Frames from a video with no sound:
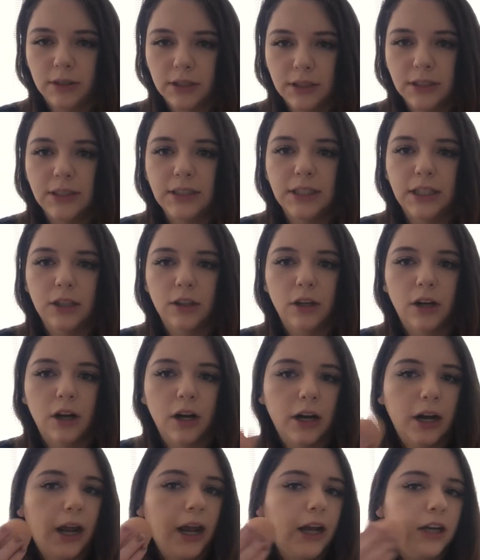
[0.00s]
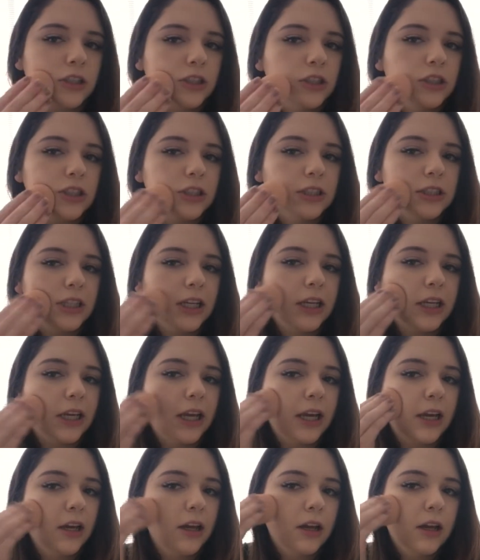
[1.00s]
concealer, and I actually just take
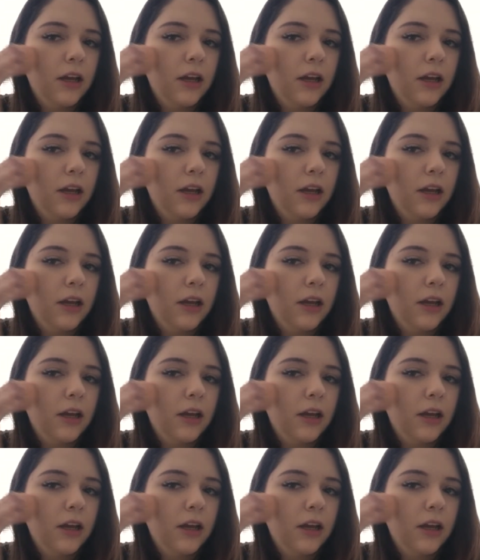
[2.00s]
it.